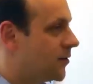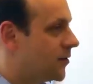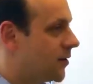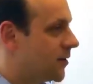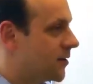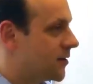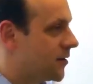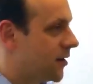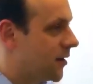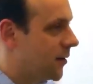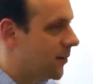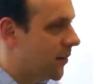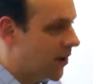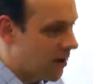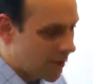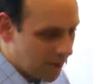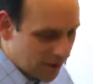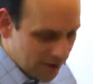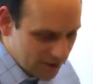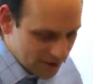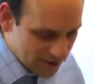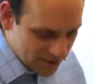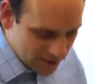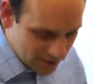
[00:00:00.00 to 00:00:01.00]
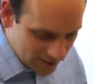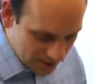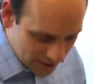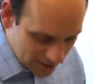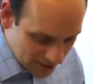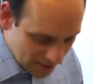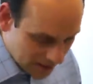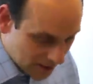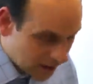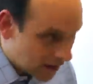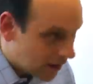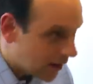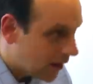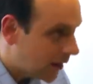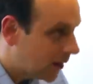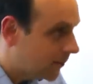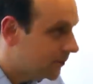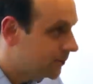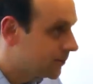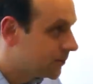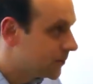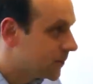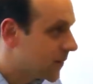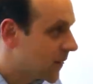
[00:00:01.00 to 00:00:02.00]
just in a moment.
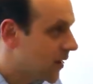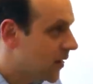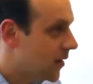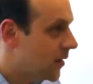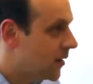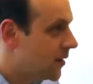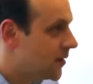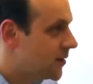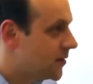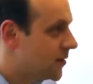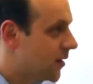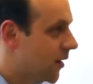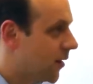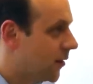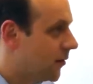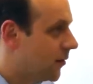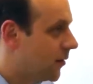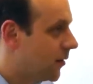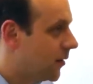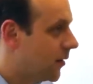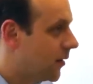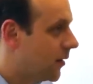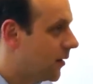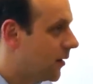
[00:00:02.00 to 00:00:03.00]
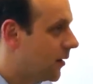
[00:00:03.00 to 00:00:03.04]
Um, so